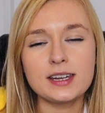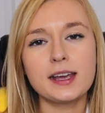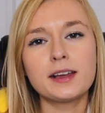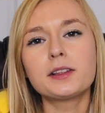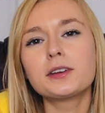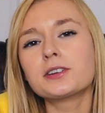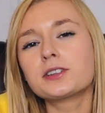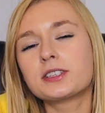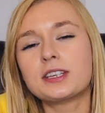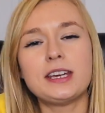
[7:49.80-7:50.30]

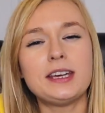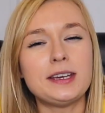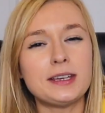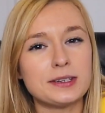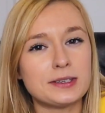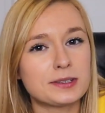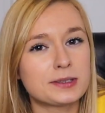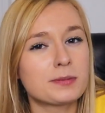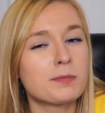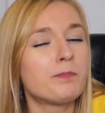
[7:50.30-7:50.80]
Taylor
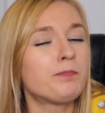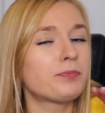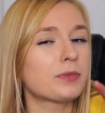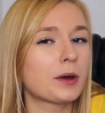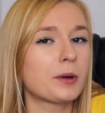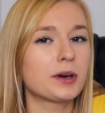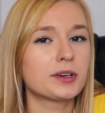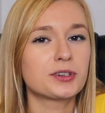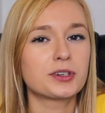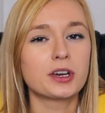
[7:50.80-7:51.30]
Skeens.
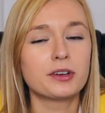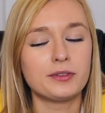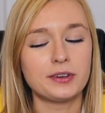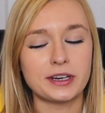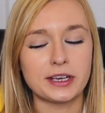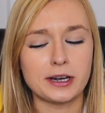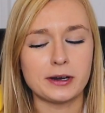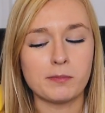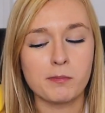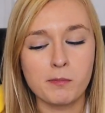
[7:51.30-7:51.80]
I watched her
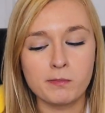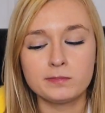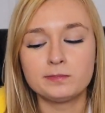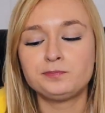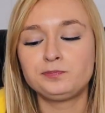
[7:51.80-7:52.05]
video.